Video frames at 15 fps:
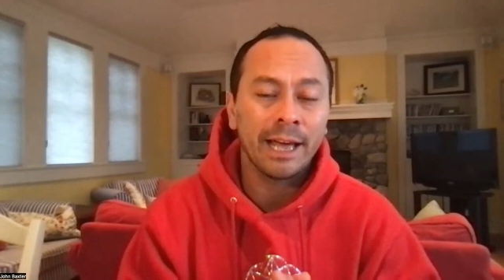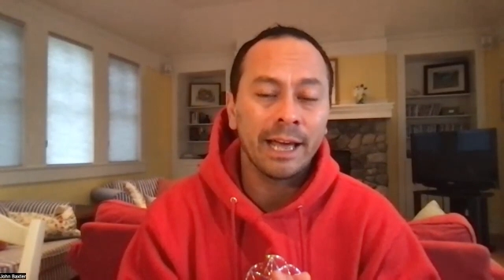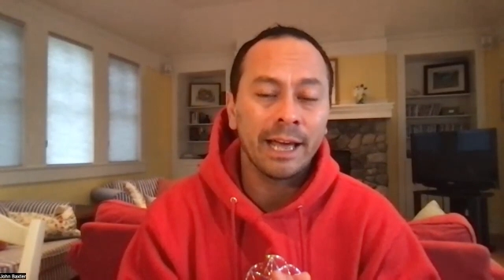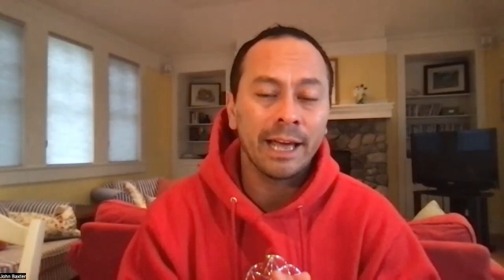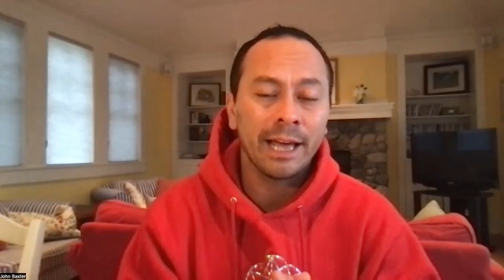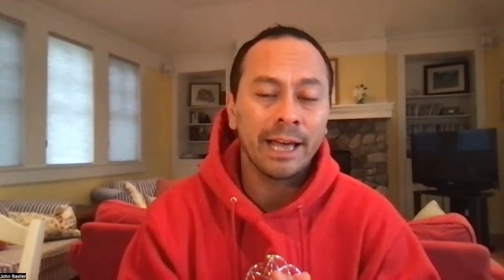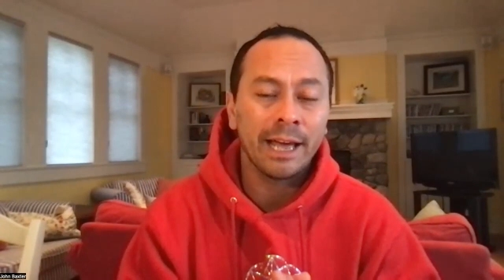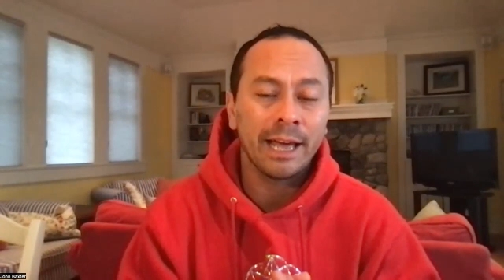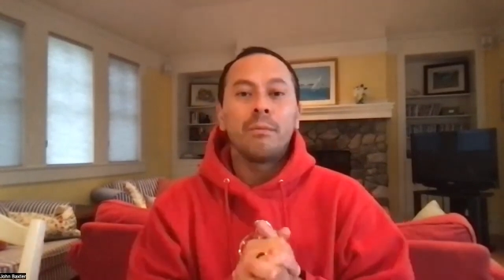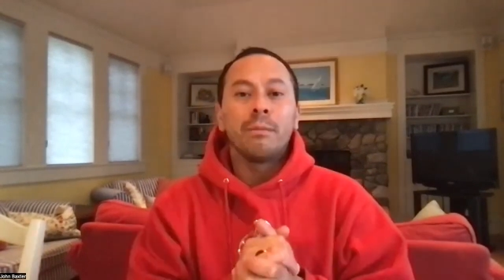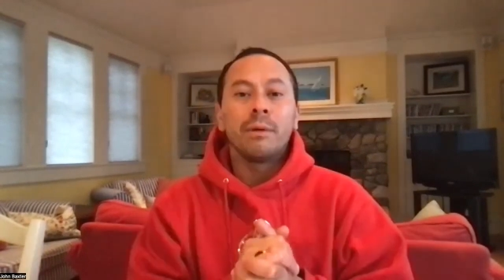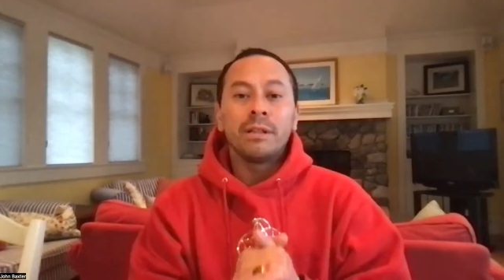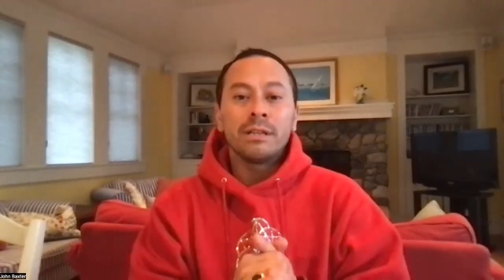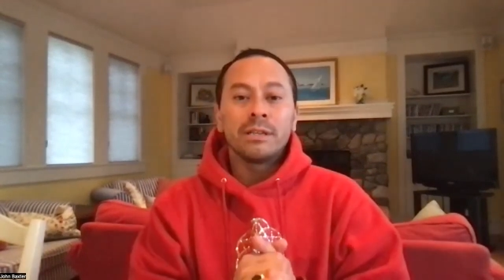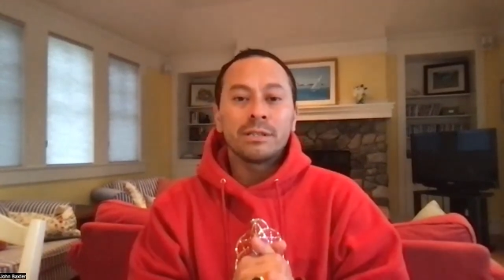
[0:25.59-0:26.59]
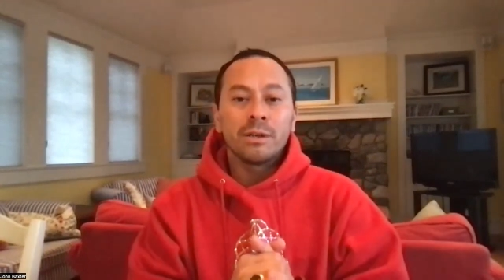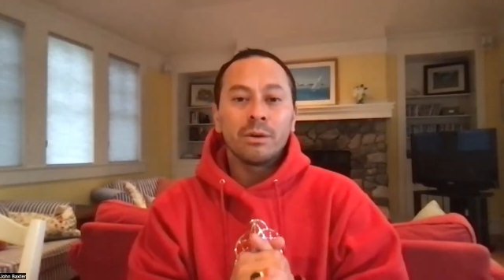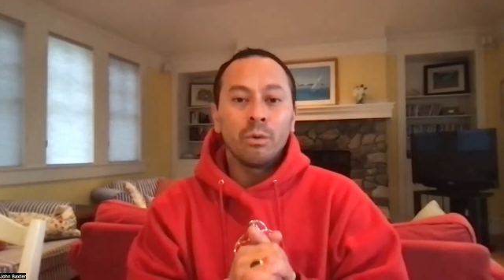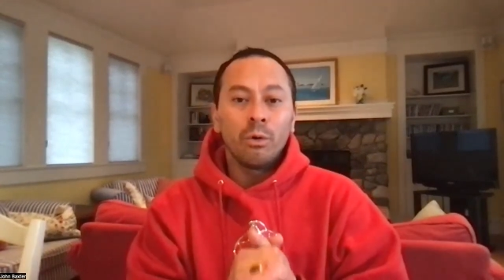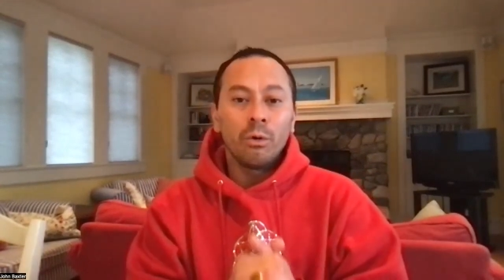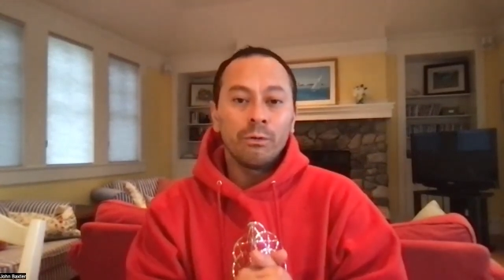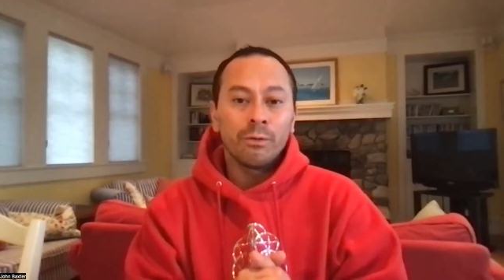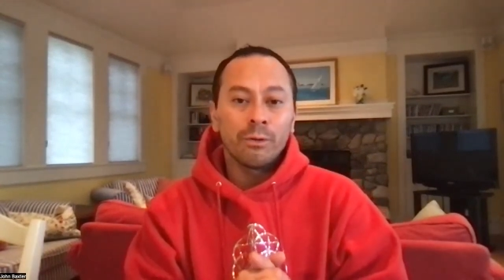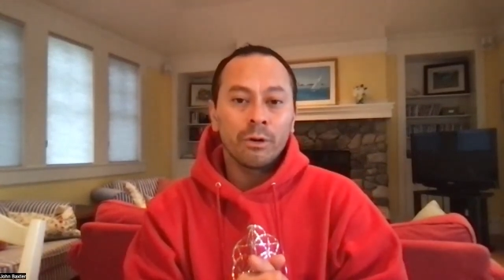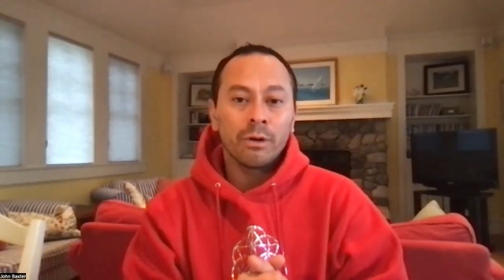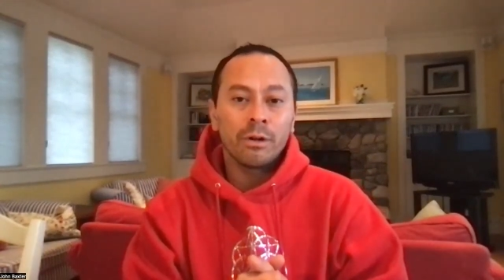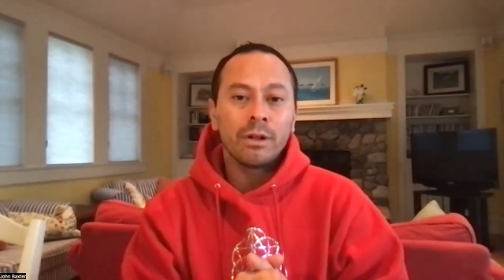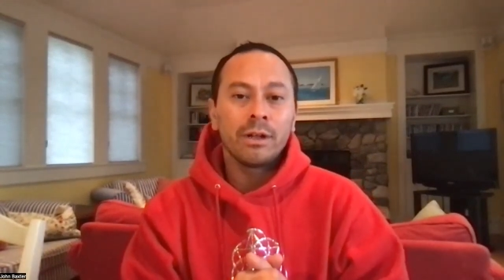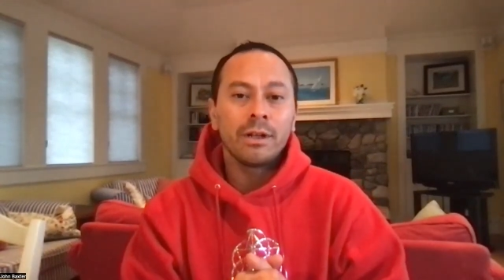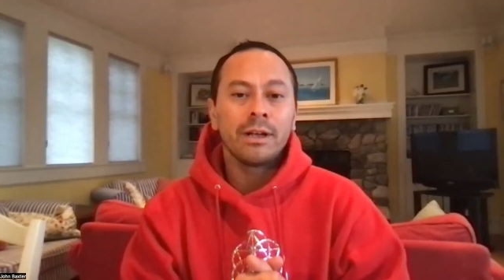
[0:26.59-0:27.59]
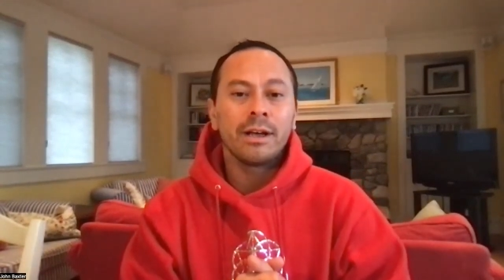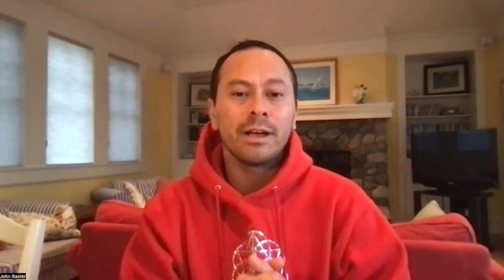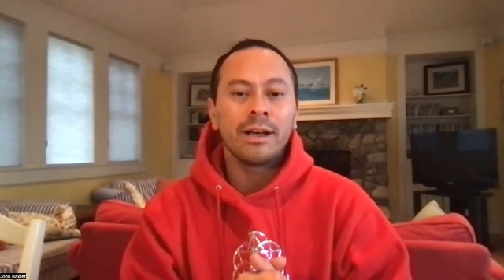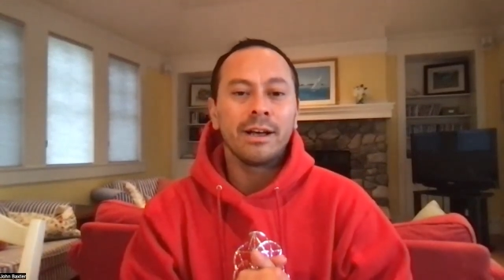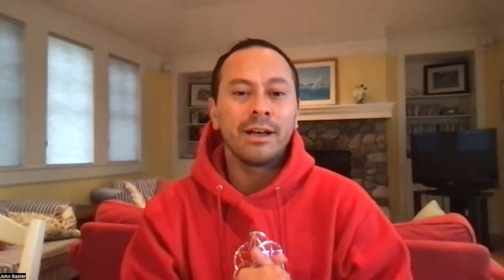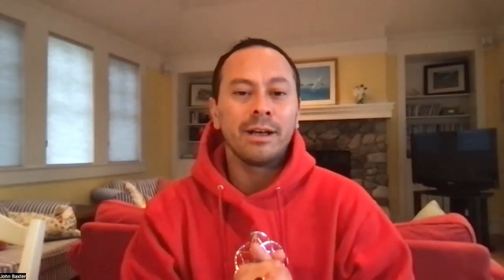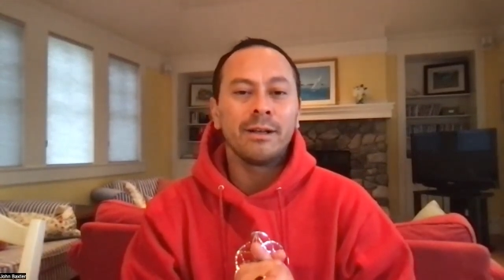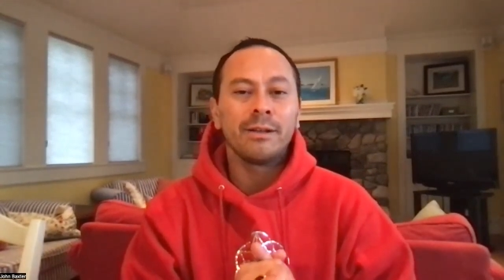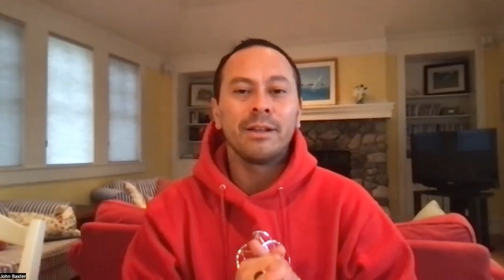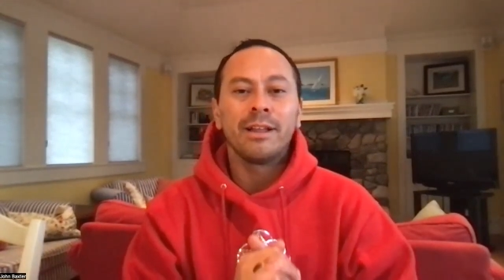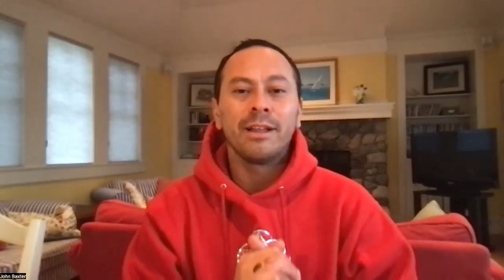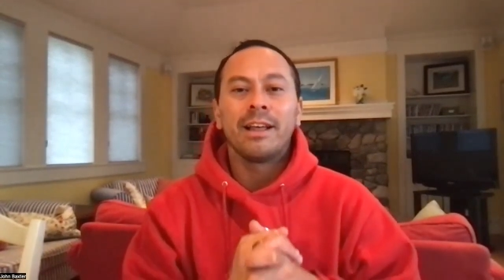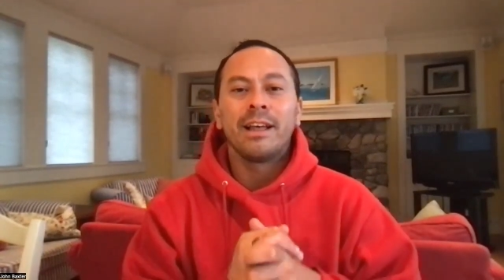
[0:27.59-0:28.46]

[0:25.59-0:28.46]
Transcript: Melissa Wolford. Melissa